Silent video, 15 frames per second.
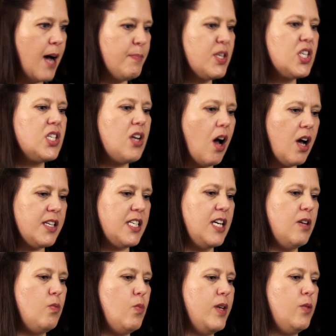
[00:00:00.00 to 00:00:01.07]

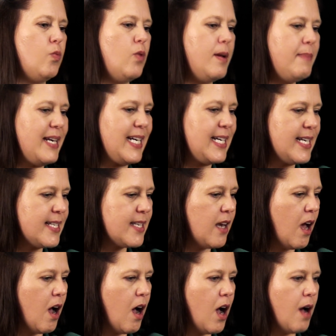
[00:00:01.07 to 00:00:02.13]
starting with women in
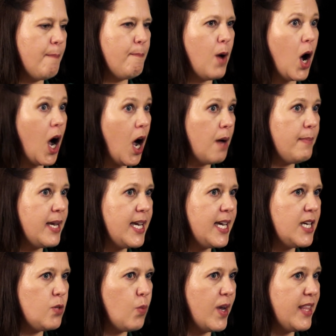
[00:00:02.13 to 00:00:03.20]
Islam,
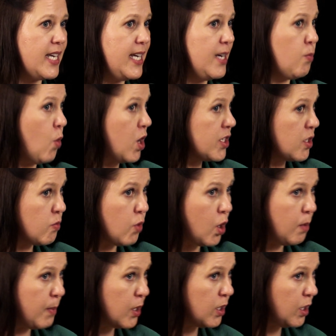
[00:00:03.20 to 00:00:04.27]
Muhammad, whether he was a
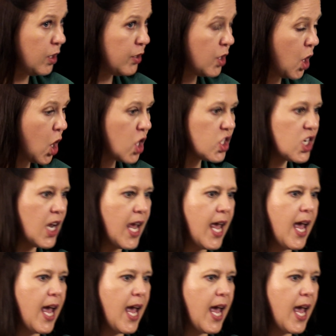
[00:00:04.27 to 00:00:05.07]
role model or not,